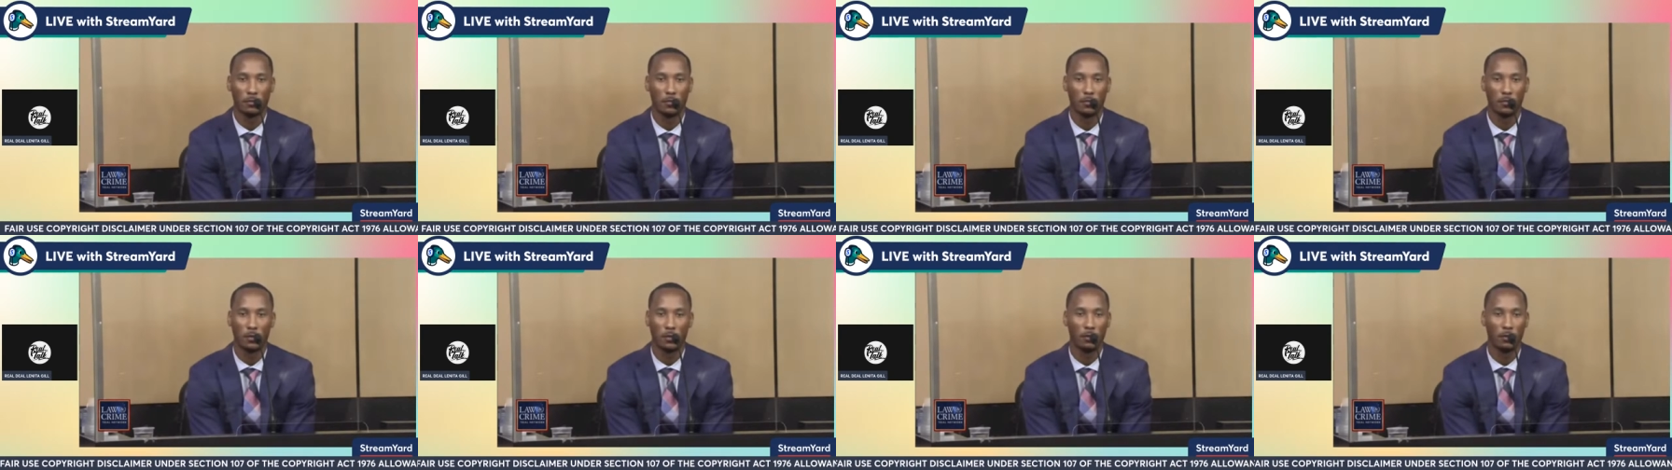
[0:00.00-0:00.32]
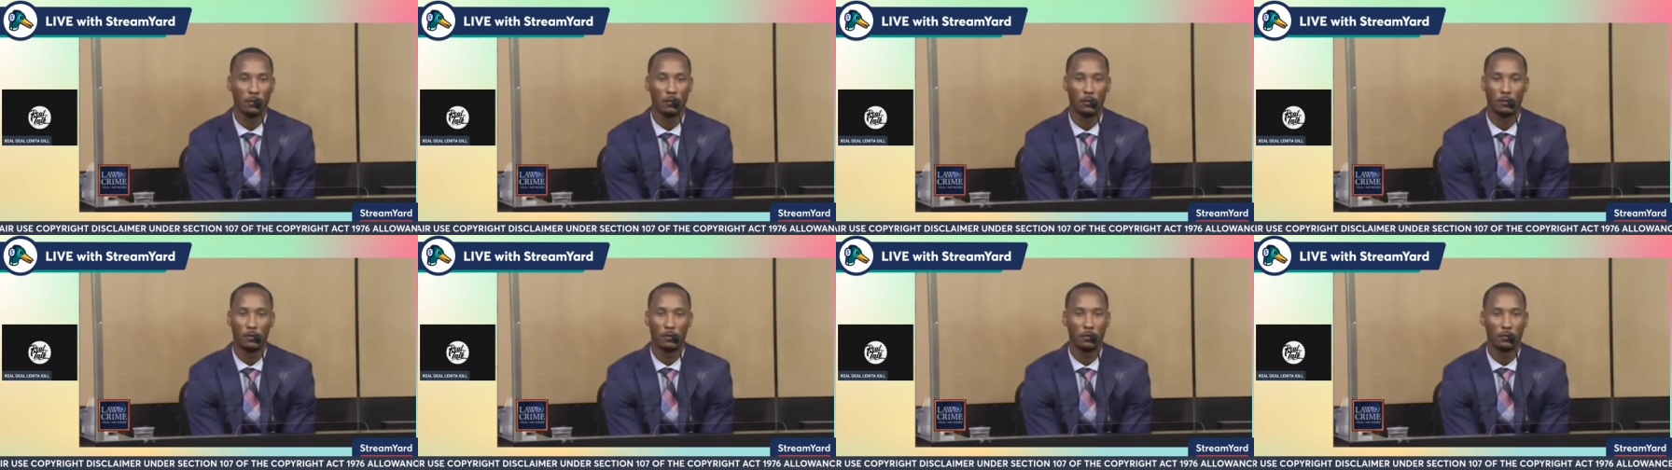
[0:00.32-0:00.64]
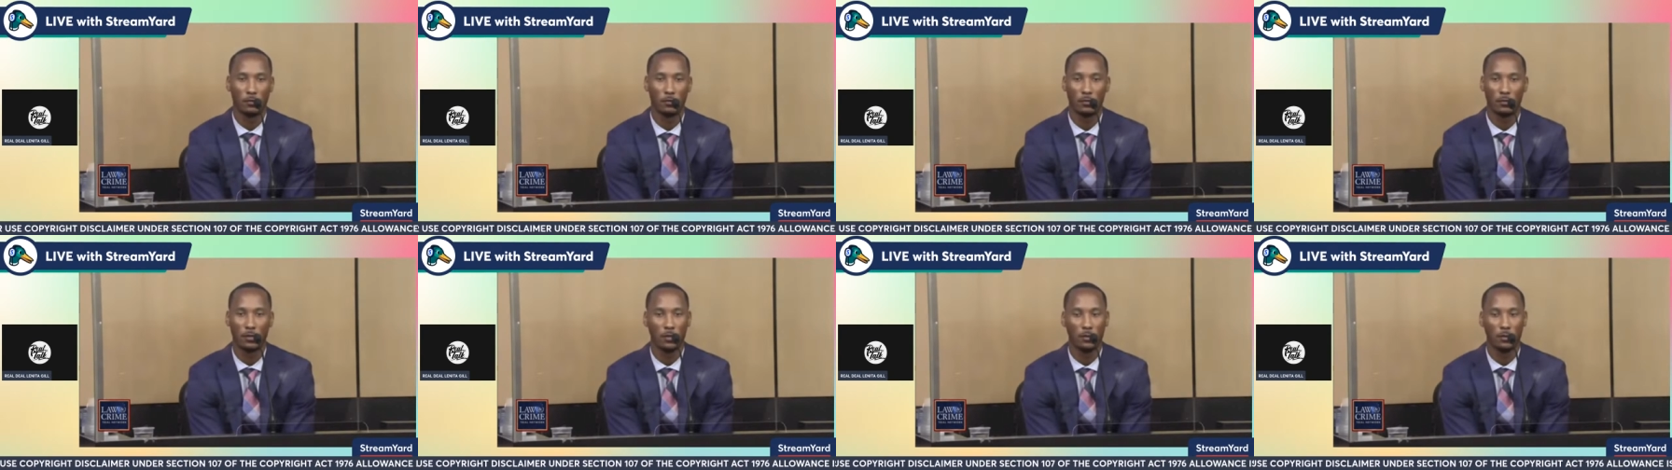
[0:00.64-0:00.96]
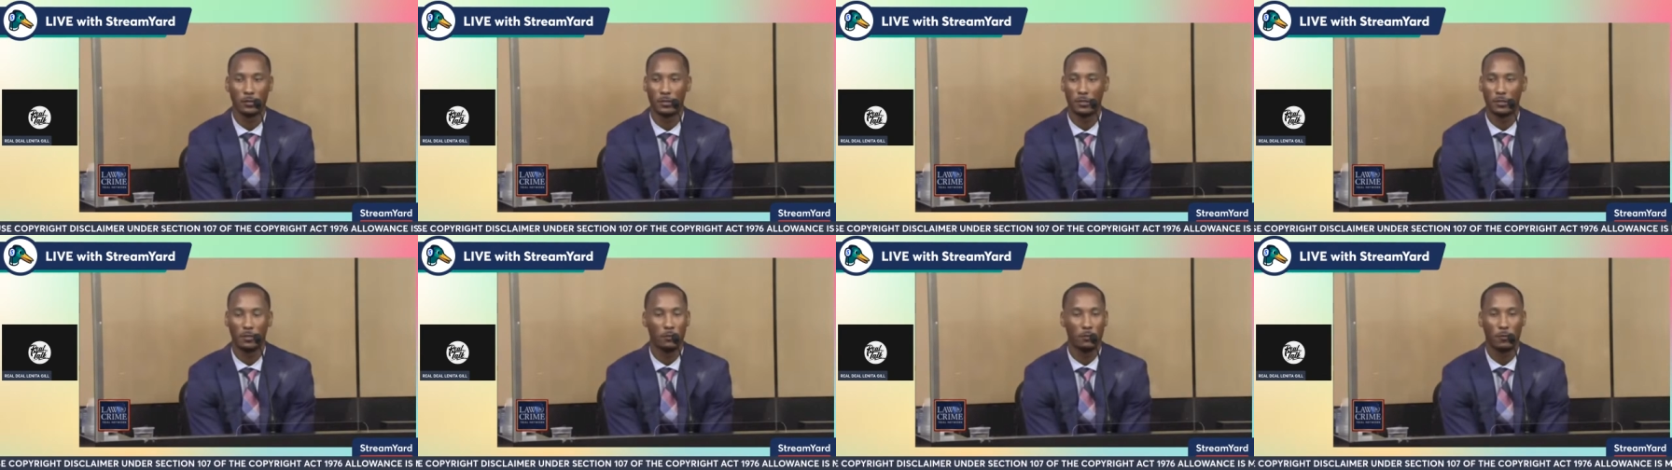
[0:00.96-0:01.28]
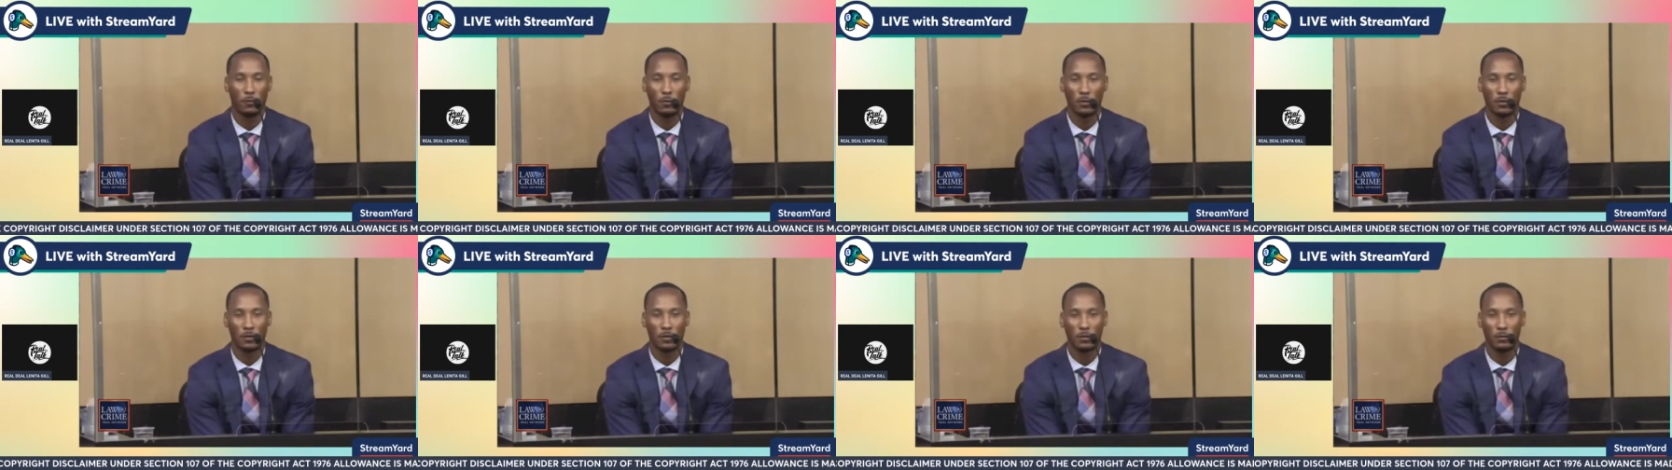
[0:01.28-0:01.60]
No, I don't, there's no way
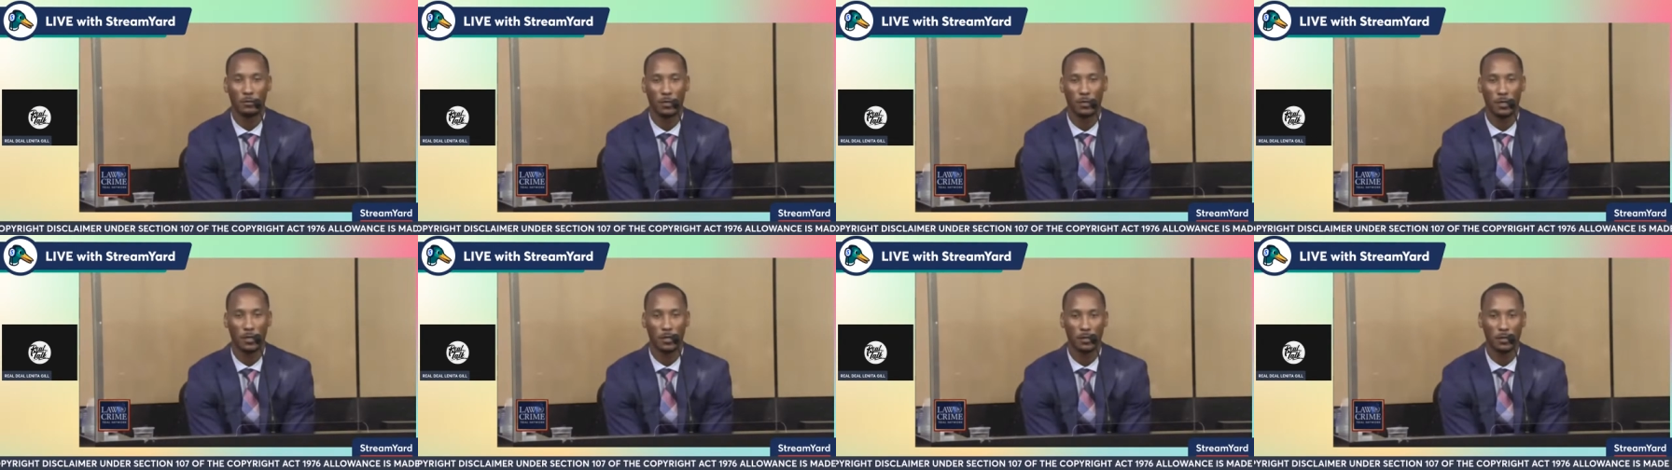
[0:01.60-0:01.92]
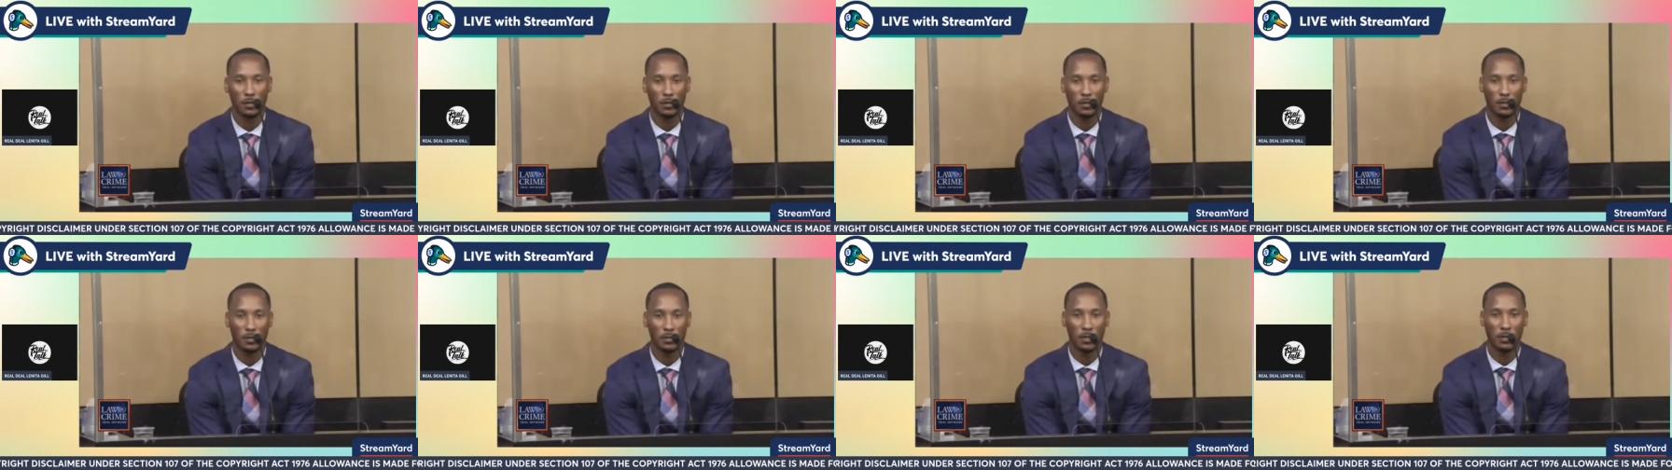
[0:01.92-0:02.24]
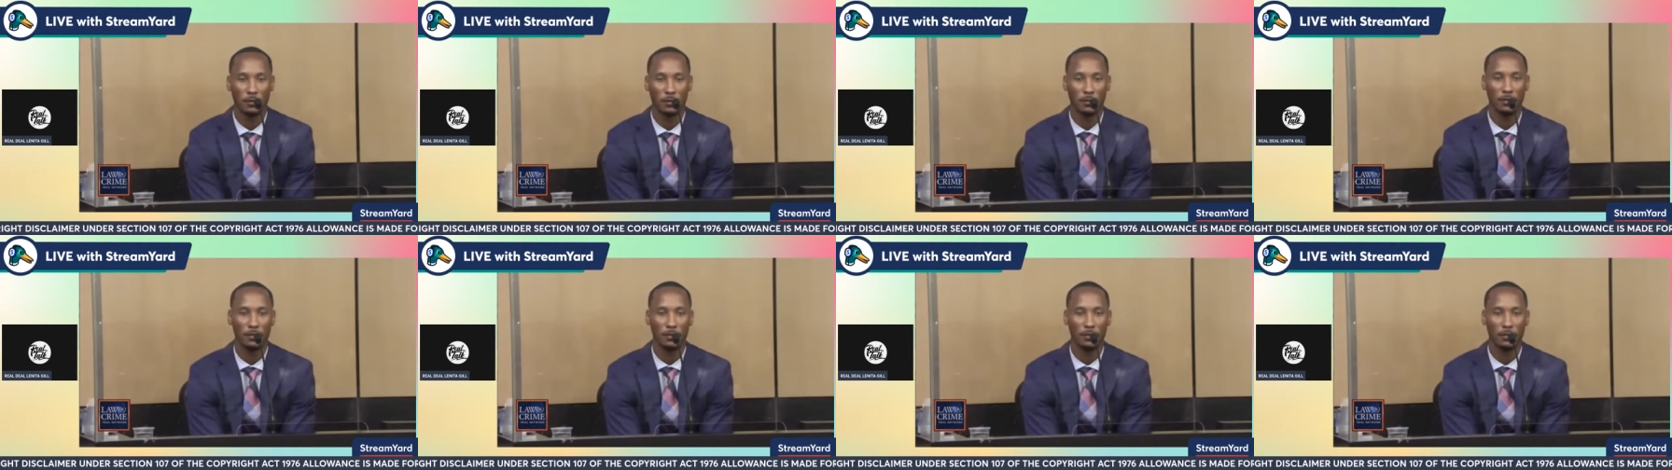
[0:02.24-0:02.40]
to do that because how this